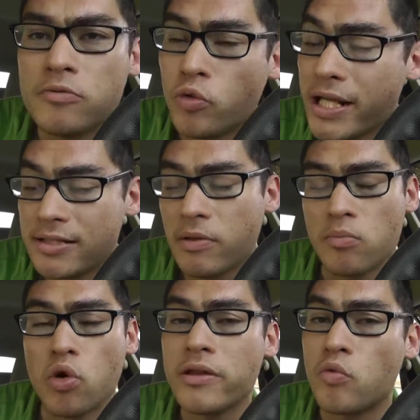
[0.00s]
We'll need something
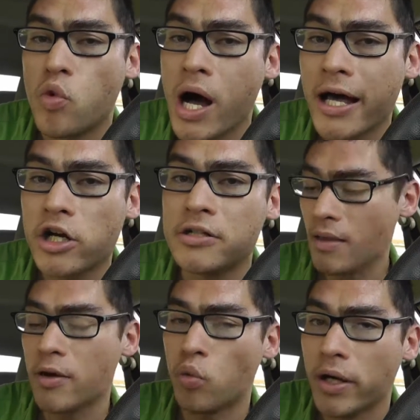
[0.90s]
more than water
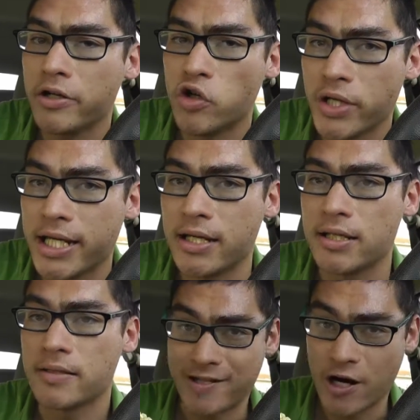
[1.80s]
and one
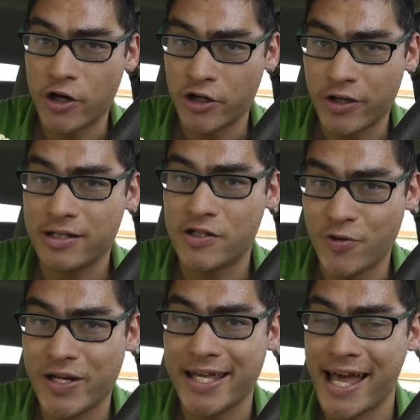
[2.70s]
ingredient. Car Cook tuning